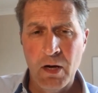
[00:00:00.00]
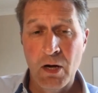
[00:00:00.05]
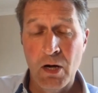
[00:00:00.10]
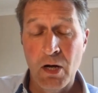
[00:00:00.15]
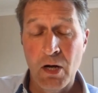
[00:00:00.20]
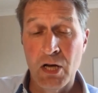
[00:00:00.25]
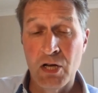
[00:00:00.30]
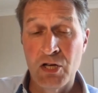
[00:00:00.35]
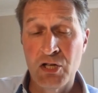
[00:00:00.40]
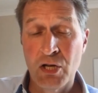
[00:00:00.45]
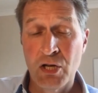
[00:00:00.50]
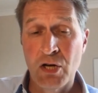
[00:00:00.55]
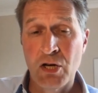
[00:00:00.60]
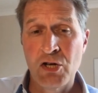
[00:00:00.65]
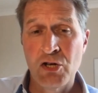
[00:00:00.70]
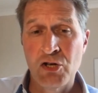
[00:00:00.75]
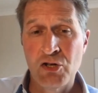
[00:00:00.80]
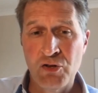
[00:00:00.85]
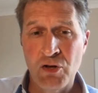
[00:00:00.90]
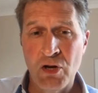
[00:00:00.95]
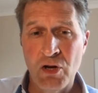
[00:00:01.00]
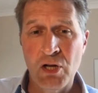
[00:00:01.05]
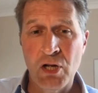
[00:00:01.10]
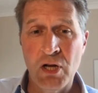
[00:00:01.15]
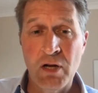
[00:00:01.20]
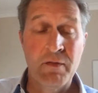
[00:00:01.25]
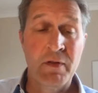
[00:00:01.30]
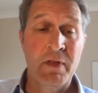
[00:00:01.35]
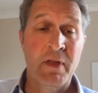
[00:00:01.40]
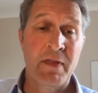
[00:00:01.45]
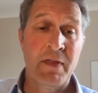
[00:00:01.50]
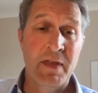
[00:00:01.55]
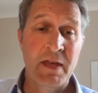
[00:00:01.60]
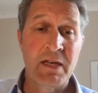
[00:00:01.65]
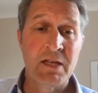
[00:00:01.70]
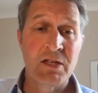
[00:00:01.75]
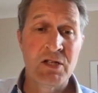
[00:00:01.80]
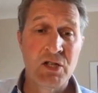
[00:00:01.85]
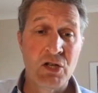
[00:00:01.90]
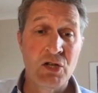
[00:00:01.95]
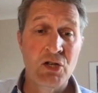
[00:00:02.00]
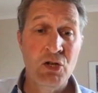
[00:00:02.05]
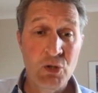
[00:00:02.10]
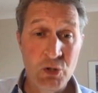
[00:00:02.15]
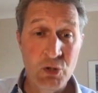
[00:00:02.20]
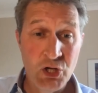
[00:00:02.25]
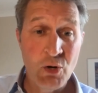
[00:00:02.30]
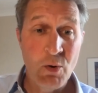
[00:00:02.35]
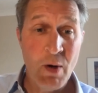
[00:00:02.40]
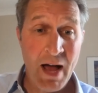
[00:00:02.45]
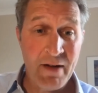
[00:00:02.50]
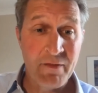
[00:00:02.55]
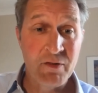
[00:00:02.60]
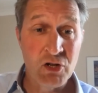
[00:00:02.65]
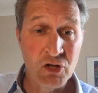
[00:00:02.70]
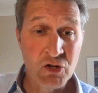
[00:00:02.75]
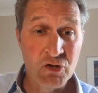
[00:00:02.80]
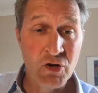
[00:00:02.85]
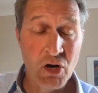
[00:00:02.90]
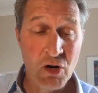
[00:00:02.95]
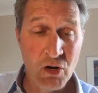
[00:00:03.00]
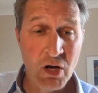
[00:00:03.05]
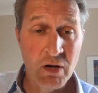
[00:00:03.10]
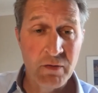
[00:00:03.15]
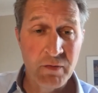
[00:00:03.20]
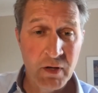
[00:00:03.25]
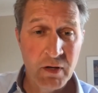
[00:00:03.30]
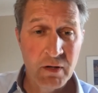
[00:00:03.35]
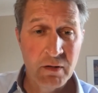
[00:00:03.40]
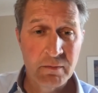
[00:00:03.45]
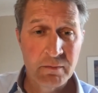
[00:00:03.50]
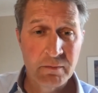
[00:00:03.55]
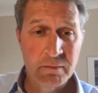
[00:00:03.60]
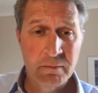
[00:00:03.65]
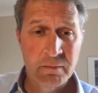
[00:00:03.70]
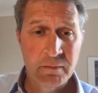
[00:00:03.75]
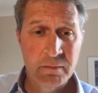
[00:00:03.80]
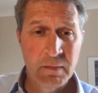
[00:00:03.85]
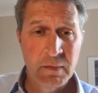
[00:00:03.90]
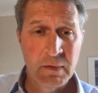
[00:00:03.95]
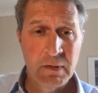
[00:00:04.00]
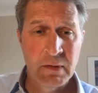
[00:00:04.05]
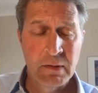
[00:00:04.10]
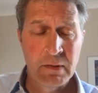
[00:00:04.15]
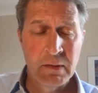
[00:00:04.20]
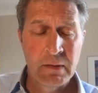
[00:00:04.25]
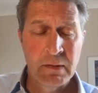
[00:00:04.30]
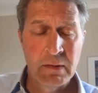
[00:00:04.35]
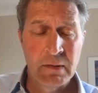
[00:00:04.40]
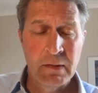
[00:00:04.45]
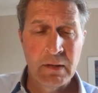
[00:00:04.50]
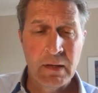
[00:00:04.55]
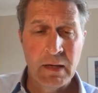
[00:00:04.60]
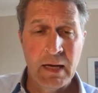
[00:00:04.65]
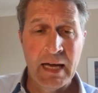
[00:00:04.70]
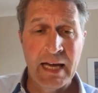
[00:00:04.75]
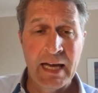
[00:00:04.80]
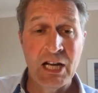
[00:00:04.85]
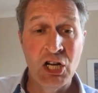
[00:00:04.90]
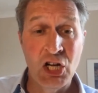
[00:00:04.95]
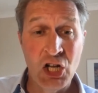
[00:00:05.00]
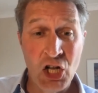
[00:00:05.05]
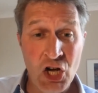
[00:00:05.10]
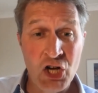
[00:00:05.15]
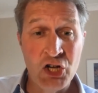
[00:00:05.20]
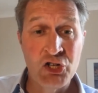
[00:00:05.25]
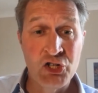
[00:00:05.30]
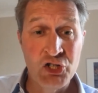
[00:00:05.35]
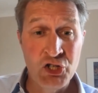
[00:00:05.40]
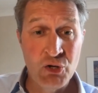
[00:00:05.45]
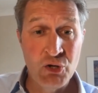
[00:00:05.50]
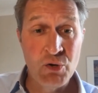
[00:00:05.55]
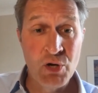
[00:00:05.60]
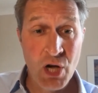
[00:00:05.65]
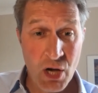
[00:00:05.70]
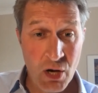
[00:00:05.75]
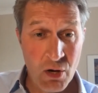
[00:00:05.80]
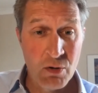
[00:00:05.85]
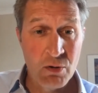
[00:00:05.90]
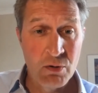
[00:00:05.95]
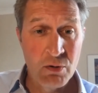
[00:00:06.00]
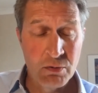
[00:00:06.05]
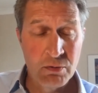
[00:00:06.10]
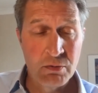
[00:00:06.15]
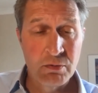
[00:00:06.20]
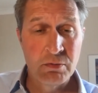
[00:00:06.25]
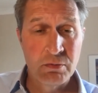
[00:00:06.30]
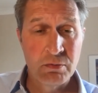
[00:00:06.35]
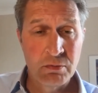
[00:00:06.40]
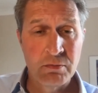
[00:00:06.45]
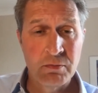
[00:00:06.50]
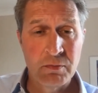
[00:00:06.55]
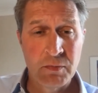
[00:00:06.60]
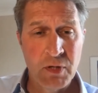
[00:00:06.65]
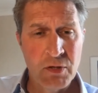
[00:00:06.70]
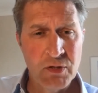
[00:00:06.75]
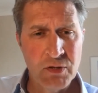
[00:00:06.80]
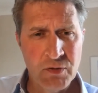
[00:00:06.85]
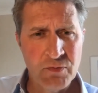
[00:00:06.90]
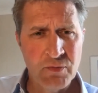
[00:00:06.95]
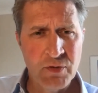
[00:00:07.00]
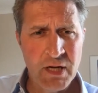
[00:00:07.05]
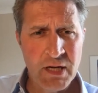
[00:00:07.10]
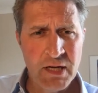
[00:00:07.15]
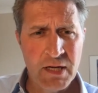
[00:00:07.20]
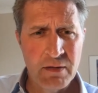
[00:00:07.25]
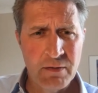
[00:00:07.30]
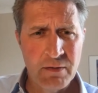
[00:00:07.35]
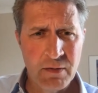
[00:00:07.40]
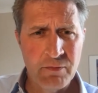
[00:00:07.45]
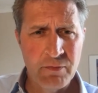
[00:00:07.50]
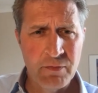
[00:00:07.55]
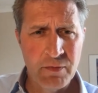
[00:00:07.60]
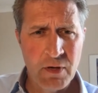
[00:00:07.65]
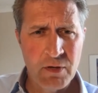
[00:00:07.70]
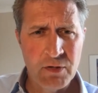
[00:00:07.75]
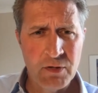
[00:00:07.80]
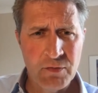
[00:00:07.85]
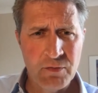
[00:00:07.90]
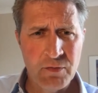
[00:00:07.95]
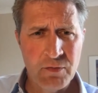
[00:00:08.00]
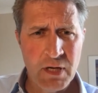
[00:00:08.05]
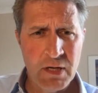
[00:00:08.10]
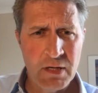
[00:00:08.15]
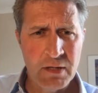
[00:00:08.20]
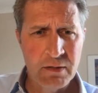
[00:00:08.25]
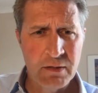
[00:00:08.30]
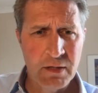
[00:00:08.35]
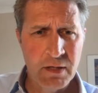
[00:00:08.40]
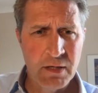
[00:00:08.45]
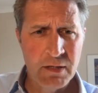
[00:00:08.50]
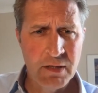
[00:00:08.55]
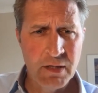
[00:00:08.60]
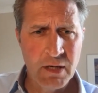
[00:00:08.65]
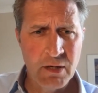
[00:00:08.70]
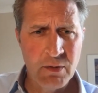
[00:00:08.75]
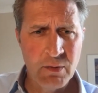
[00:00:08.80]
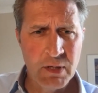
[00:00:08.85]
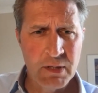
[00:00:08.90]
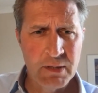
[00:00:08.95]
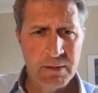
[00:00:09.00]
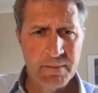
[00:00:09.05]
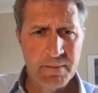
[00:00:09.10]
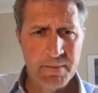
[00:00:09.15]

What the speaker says: exert control over the things that you do have control over, and learn as you go. Those three key takeaways.